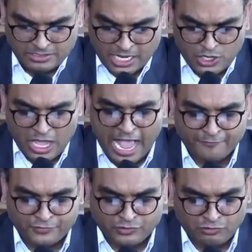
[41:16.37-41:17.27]
Then you
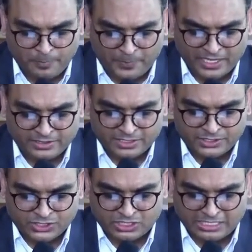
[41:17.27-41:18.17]
have true
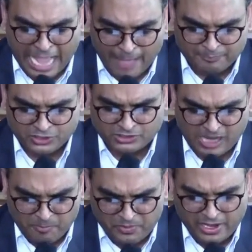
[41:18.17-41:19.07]
repentance captures,
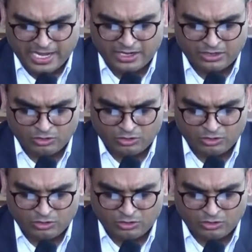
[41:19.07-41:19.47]
apprehend,